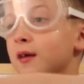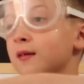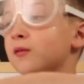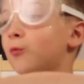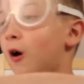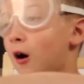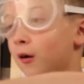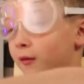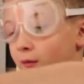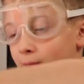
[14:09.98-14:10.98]
is
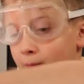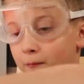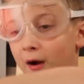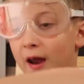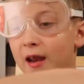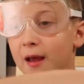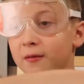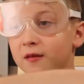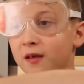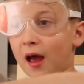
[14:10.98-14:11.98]
water. My
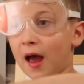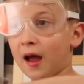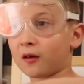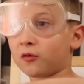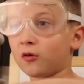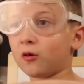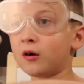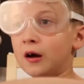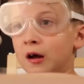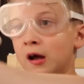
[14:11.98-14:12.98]
name is
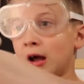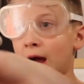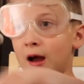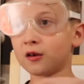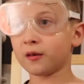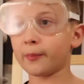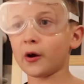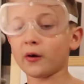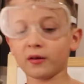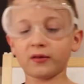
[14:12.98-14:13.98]
Axel. How you
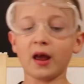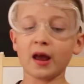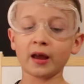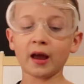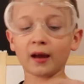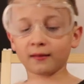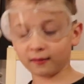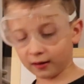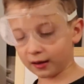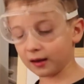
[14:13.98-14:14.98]
spell is
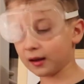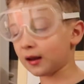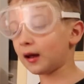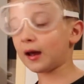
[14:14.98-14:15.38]
A-X-E-L.